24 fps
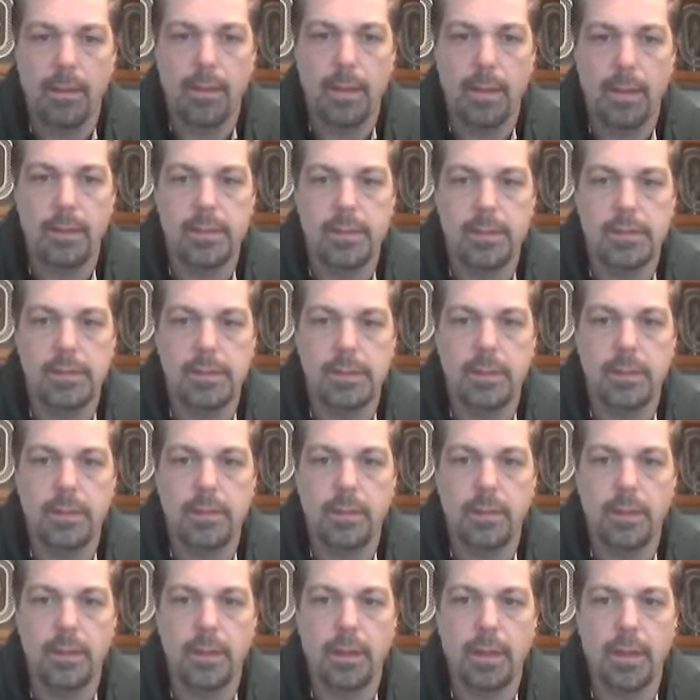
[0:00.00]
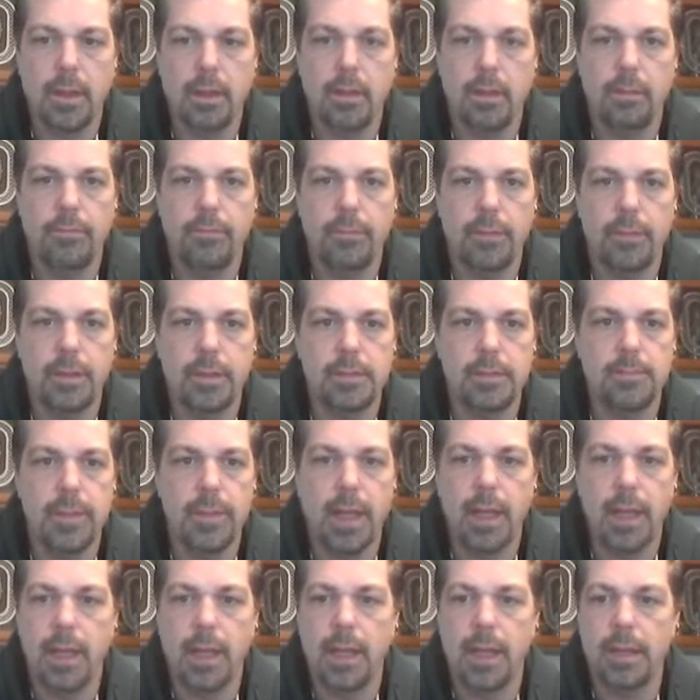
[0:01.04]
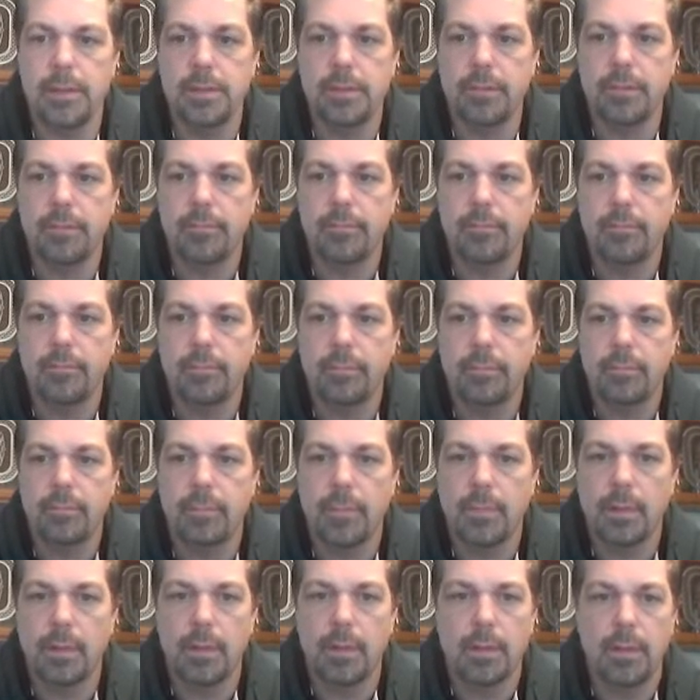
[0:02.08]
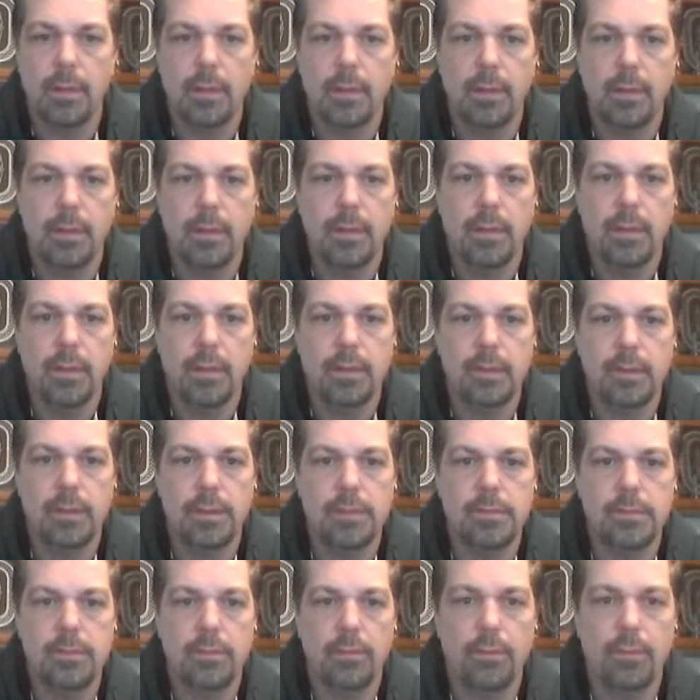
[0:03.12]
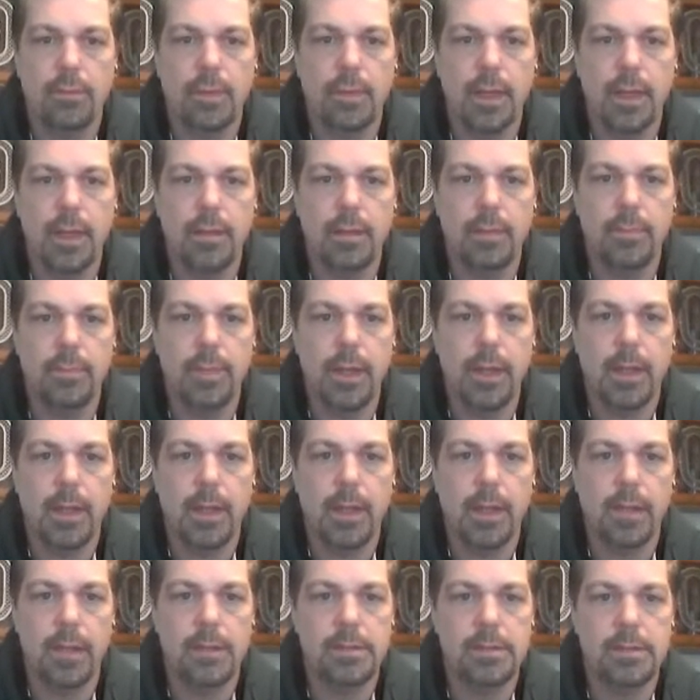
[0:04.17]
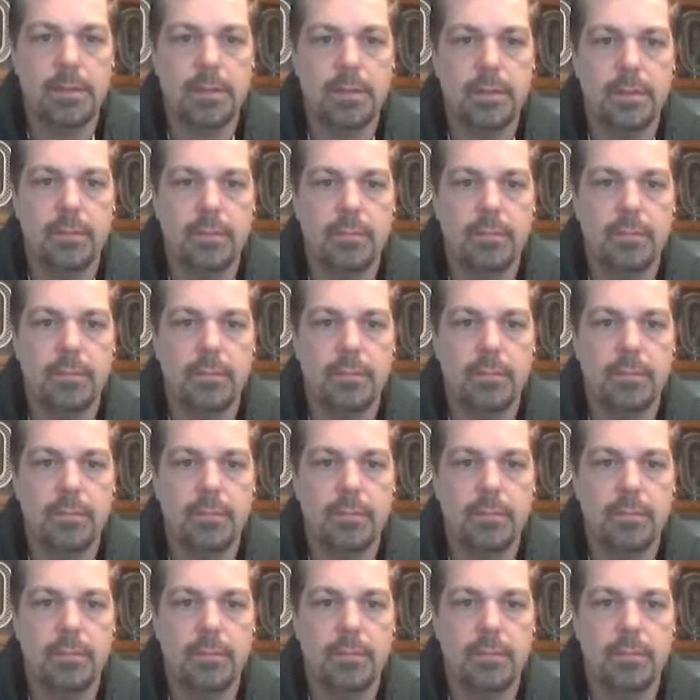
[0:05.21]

Now this is the code for this page. And just scroll down the page